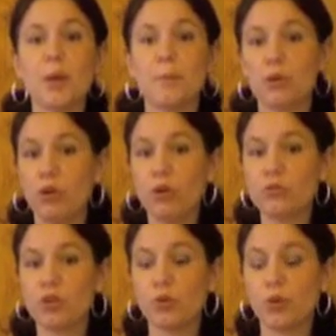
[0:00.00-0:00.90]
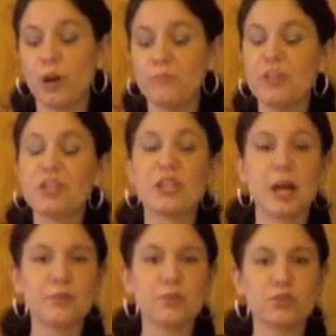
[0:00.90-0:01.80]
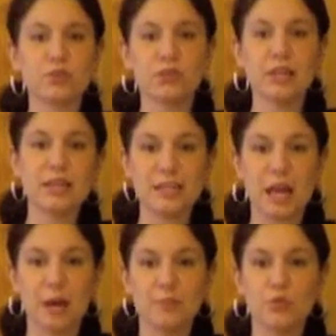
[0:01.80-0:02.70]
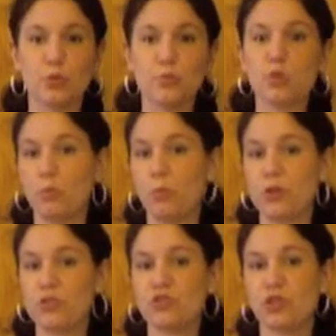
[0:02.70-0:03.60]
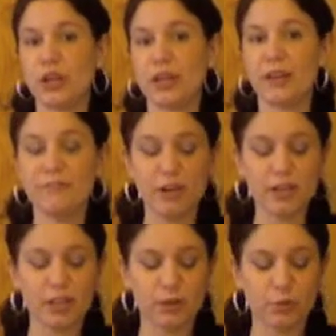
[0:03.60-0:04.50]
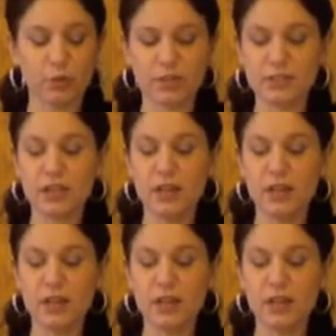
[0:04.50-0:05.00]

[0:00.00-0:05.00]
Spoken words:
But also, veggie capsules are less apt to absorb moisture and get funky, and once